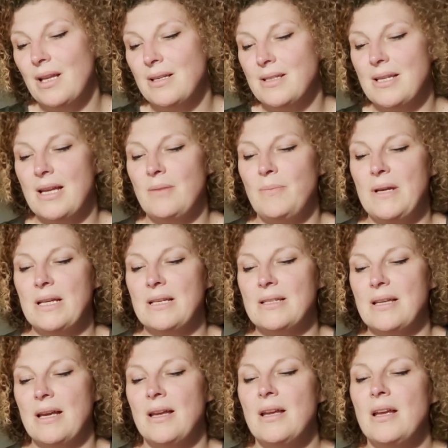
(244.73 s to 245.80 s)
Said
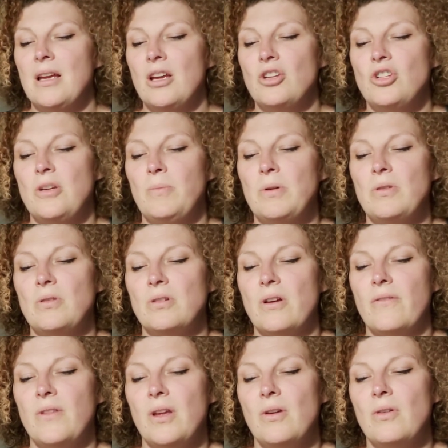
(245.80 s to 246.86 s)
Bixer as she pulled
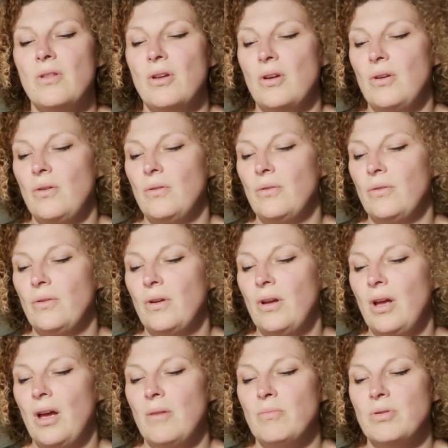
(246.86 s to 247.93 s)
off the other hoof
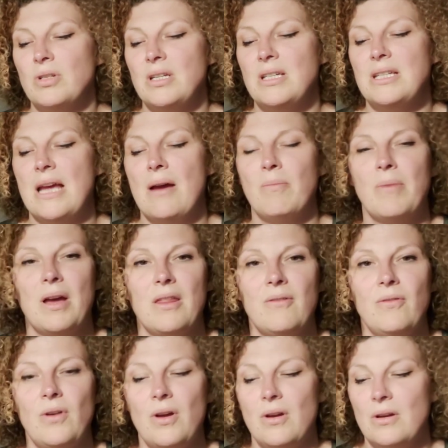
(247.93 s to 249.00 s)
and put it down by the
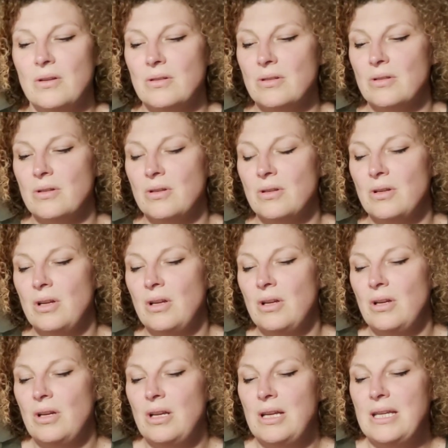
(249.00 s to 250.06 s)
first.
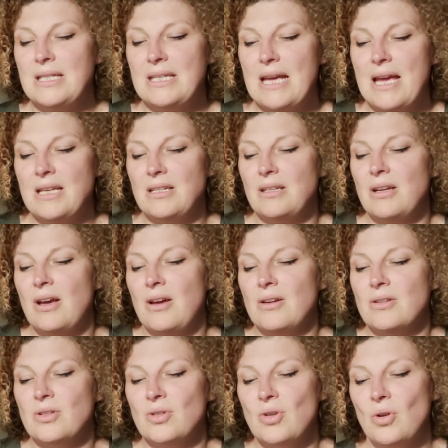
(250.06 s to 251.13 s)
He stared at her,
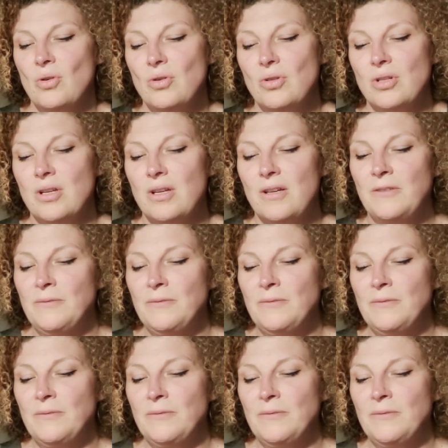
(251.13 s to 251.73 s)
stunned.